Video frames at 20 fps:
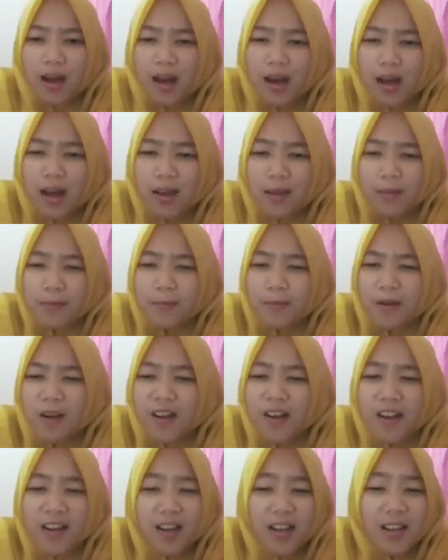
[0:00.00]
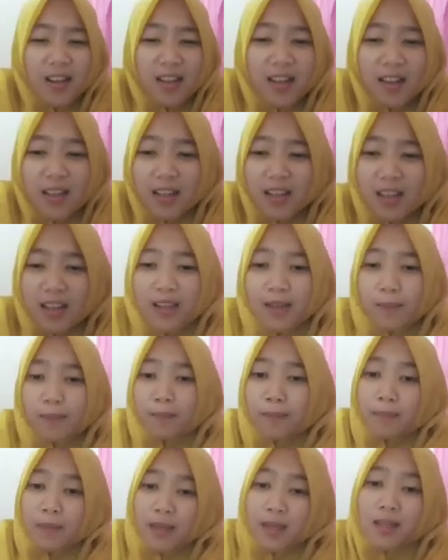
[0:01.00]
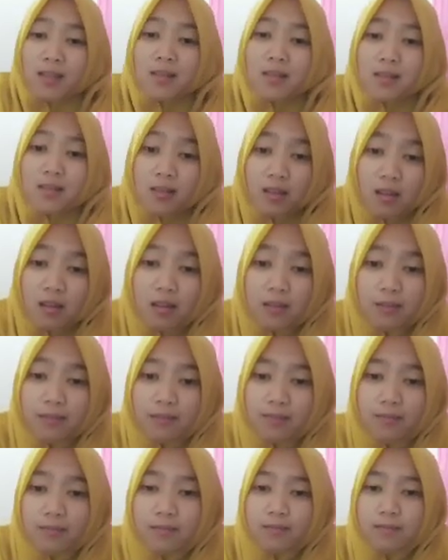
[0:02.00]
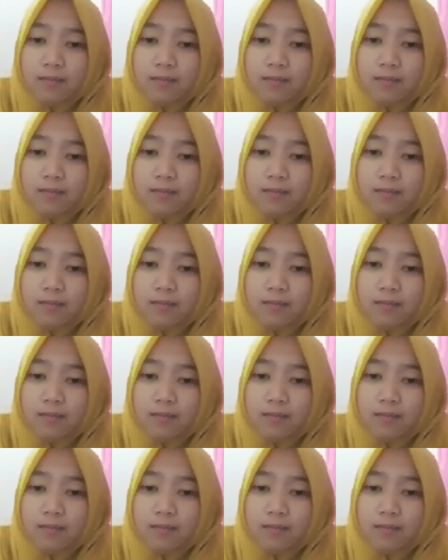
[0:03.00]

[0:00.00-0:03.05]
I really miss them.